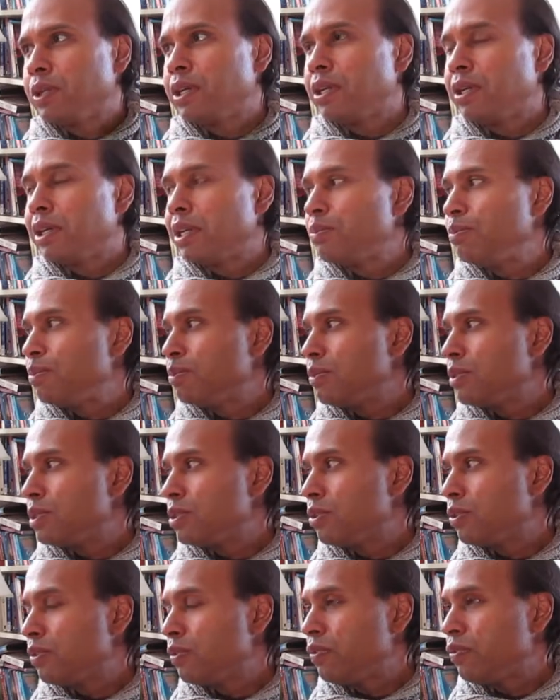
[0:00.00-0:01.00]
where I'm
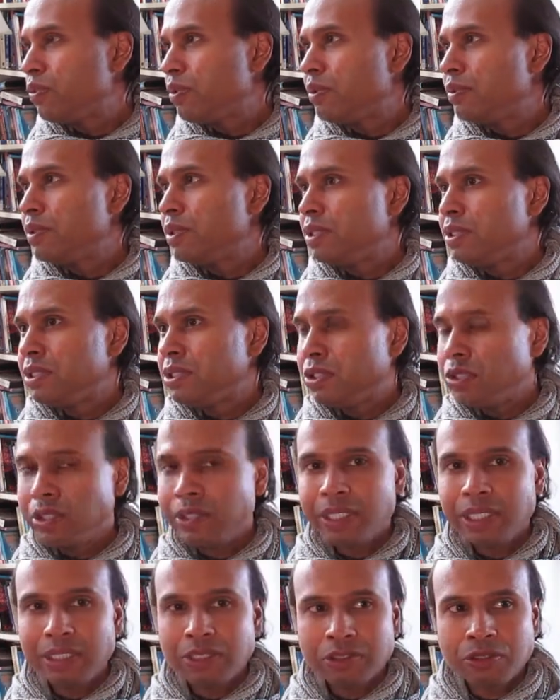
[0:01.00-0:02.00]
sort of
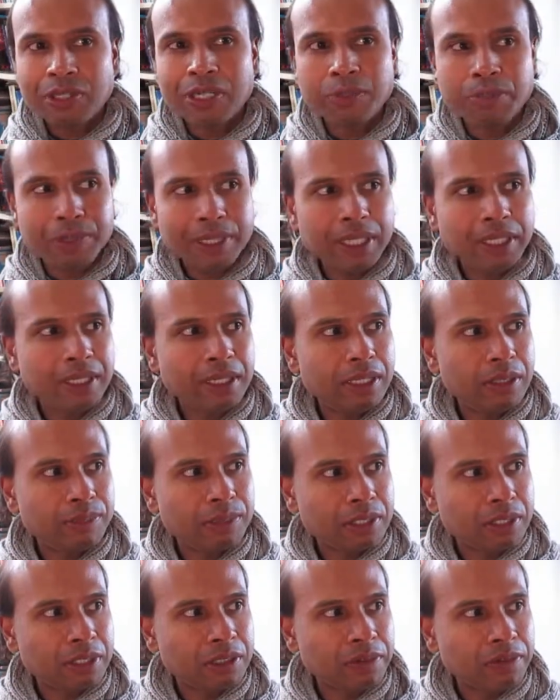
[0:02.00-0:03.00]
doing, trying to be in the
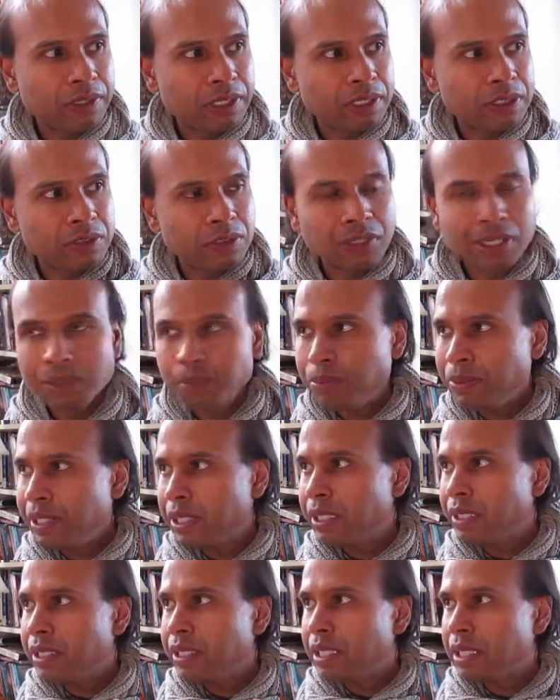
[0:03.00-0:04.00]
observer, trying to
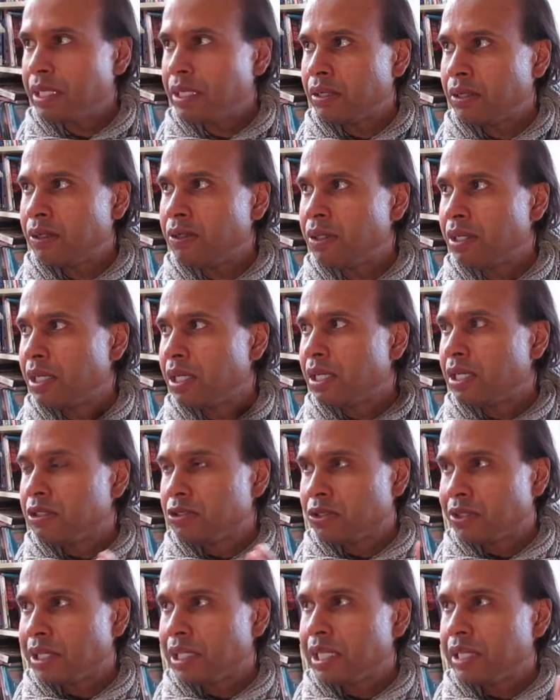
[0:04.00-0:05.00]
be in the now,
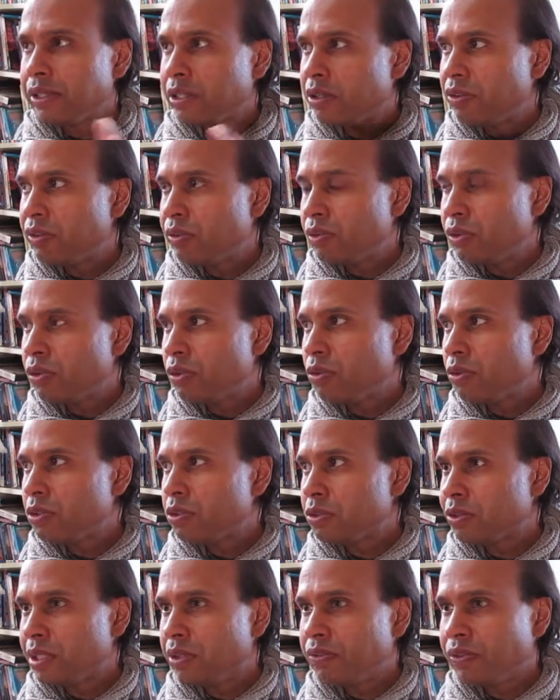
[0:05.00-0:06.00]
trying to let go of every
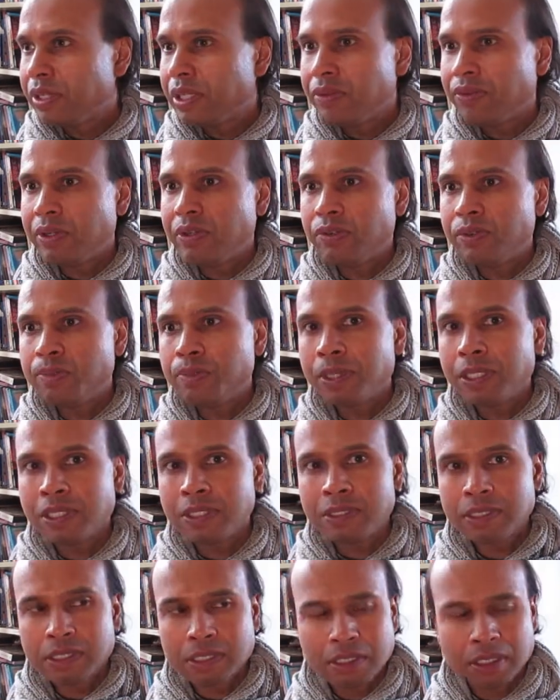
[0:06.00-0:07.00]
thought, trying to forgive every
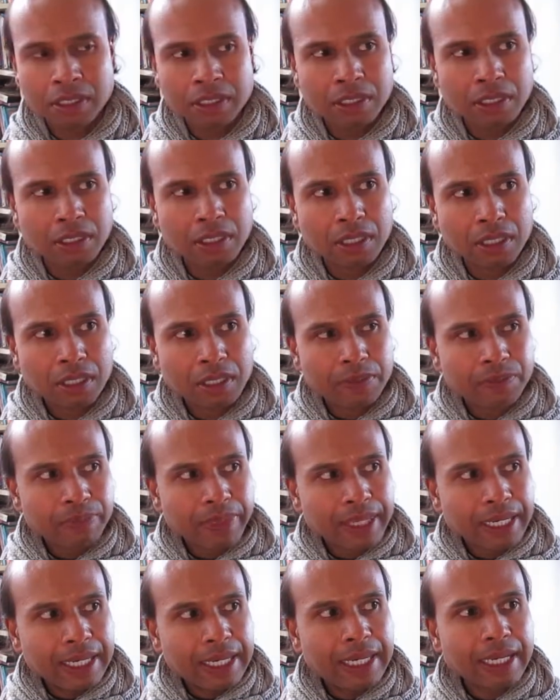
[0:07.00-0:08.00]
person,
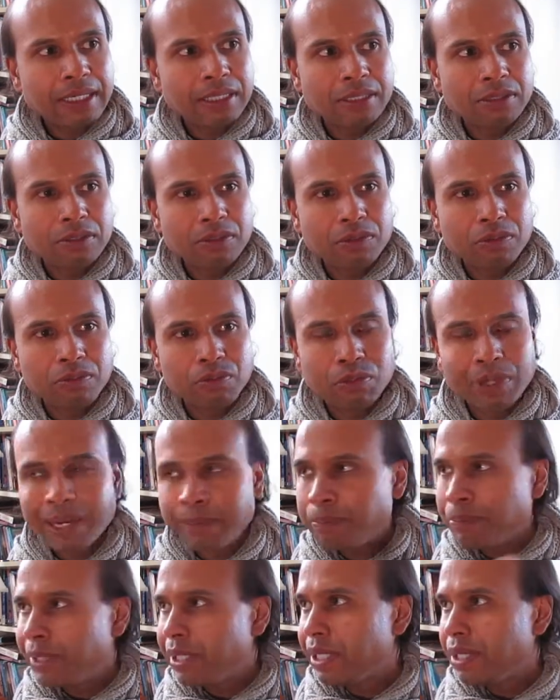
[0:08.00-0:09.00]
and
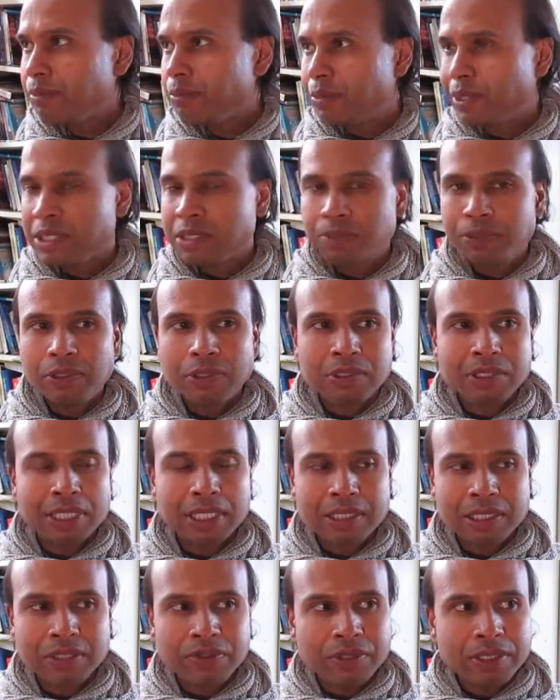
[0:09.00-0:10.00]
ramping up my spiritual
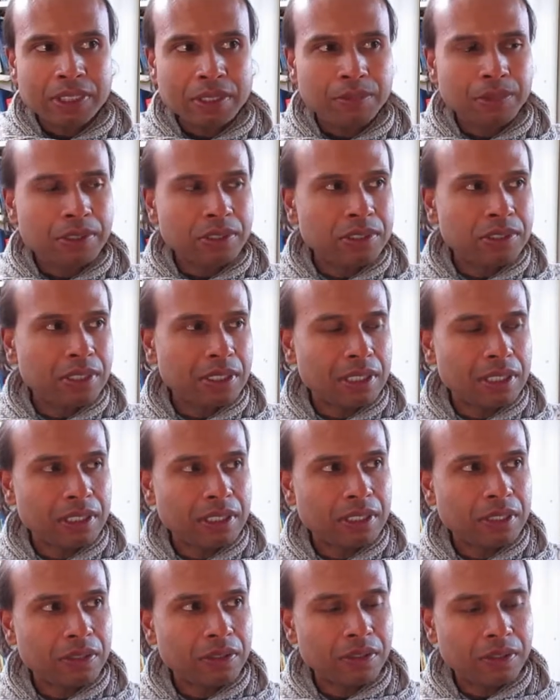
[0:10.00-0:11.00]
activity because you,
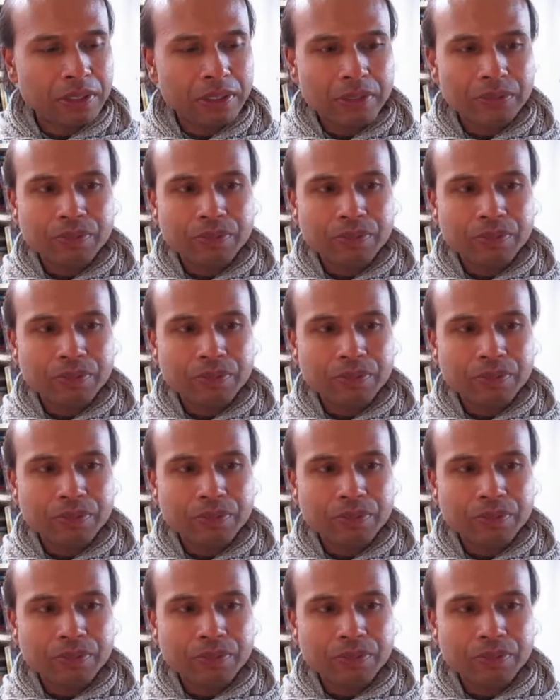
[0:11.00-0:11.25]
you know,